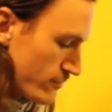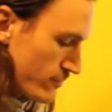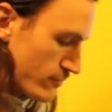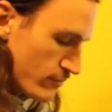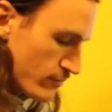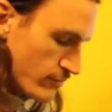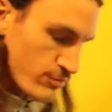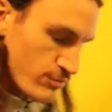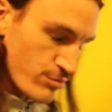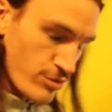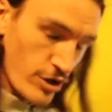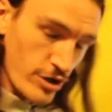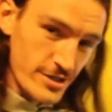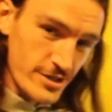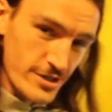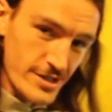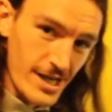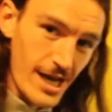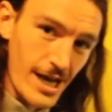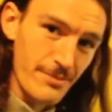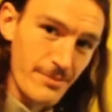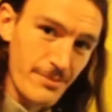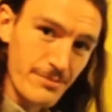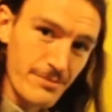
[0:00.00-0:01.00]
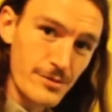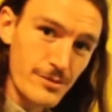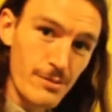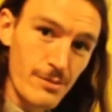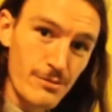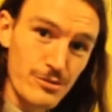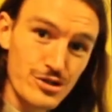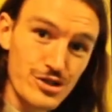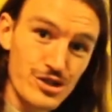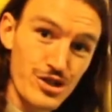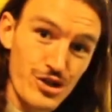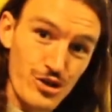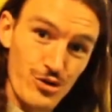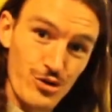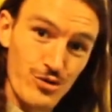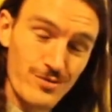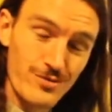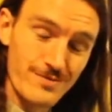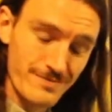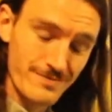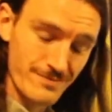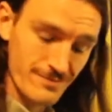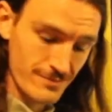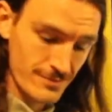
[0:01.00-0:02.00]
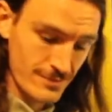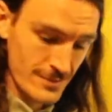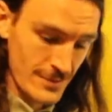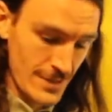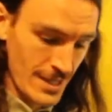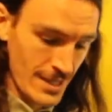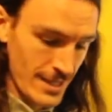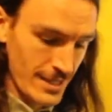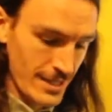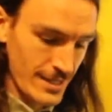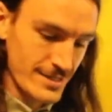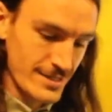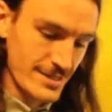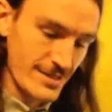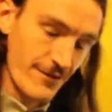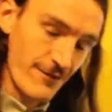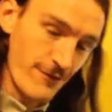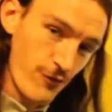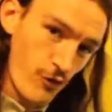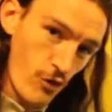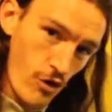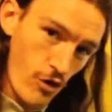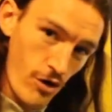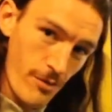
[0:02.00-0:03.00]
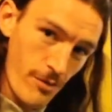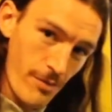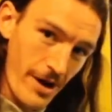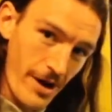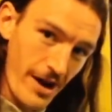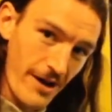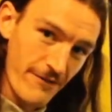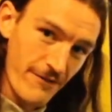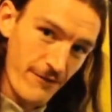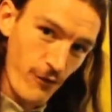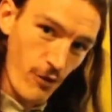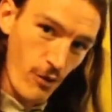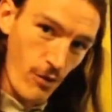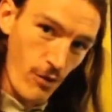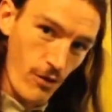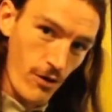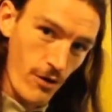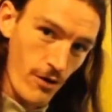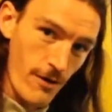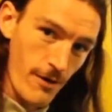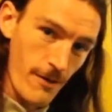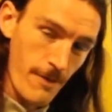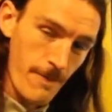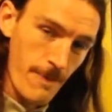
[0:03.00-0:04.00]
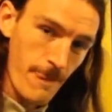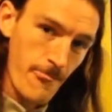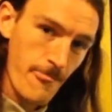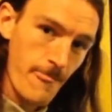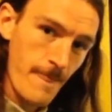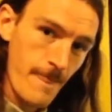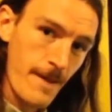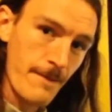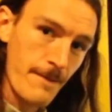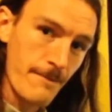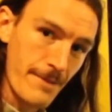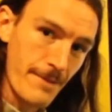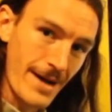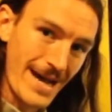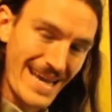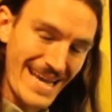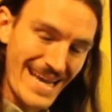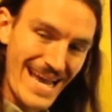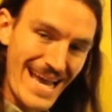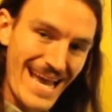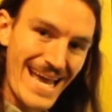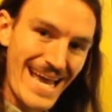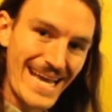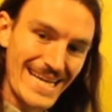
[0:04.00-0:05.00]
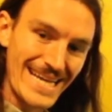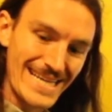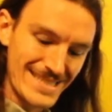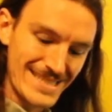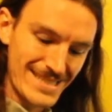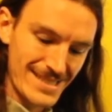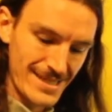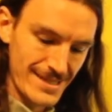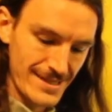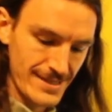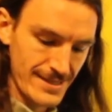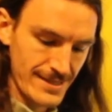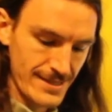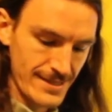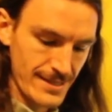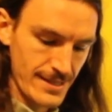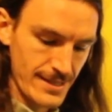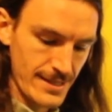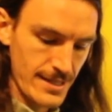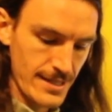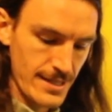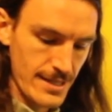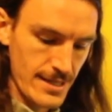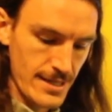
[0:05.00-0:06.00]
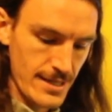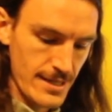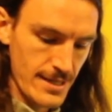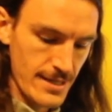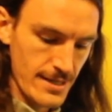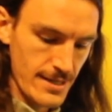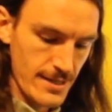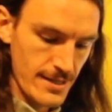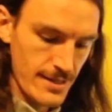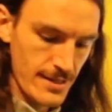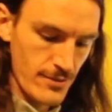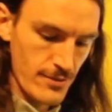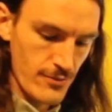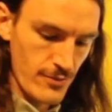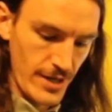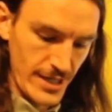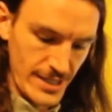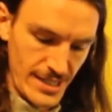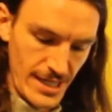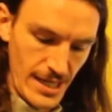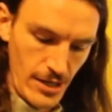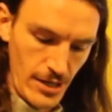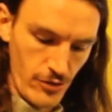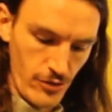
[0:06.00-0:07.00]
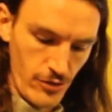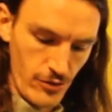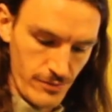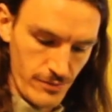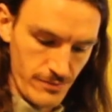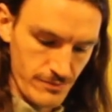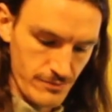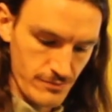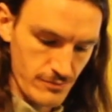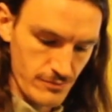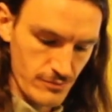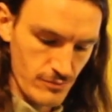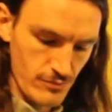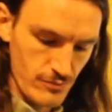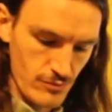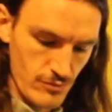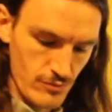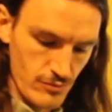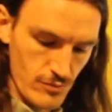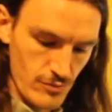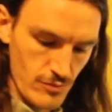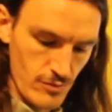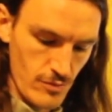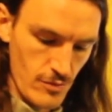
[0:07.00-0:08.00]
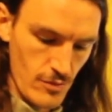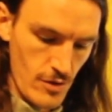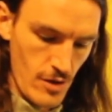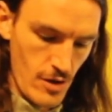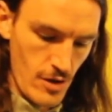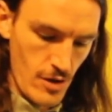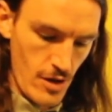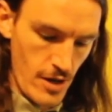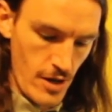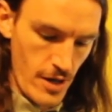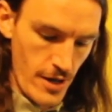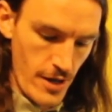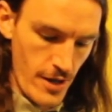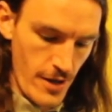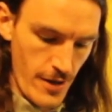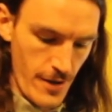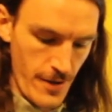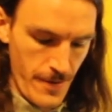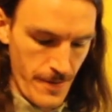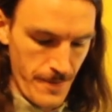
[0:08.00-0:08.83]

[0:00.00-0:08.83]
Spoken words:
prototype number 2. It's a 4 by 4 by 8 rectangle and